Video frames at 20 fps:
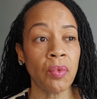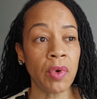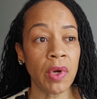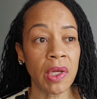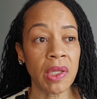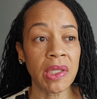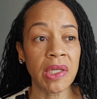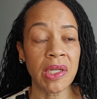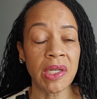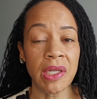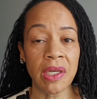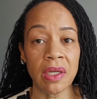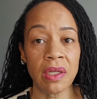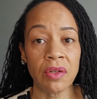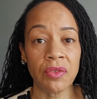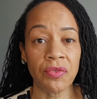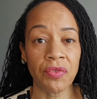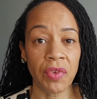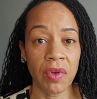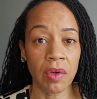really
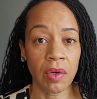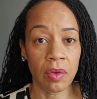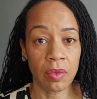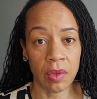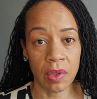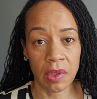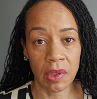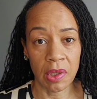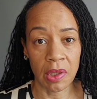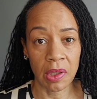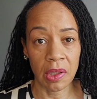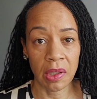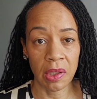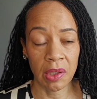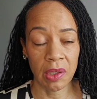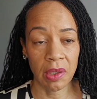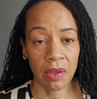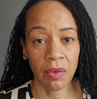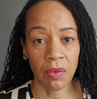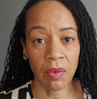didn't feel good,
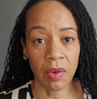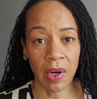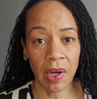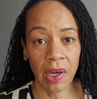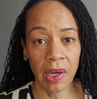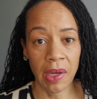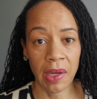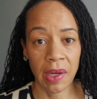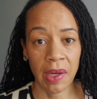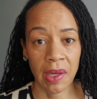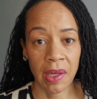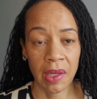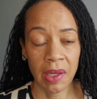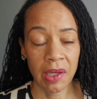right?